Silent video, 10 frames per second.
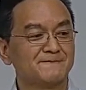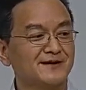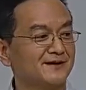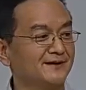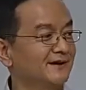
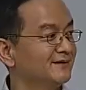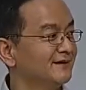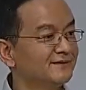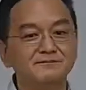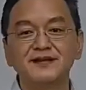right? and, and
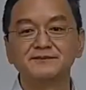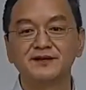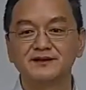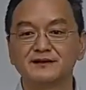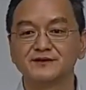uh, many,
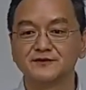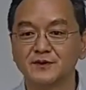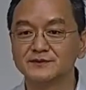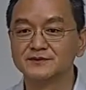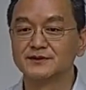many other
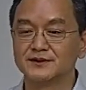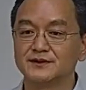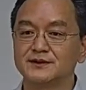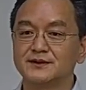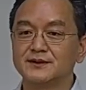forms.
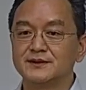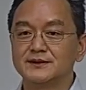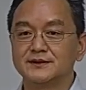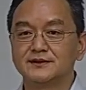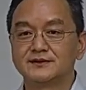
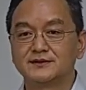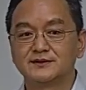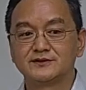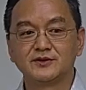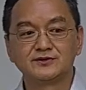
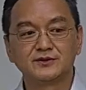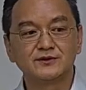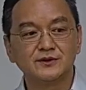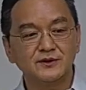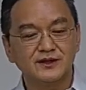So,
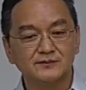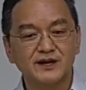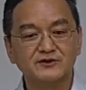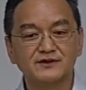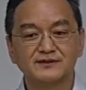so you can
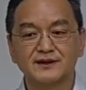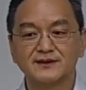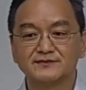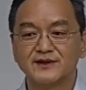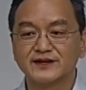imagine in
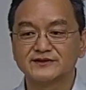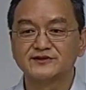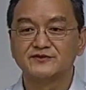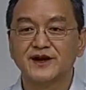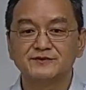the
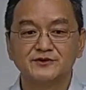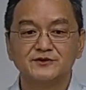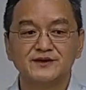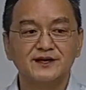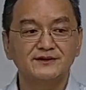next five
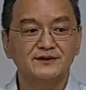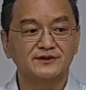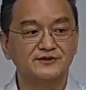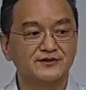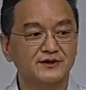to ten
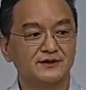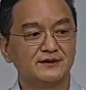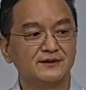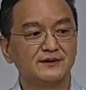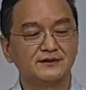years,
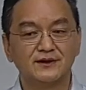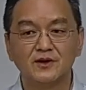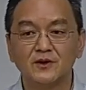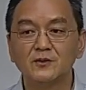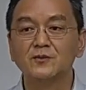the whole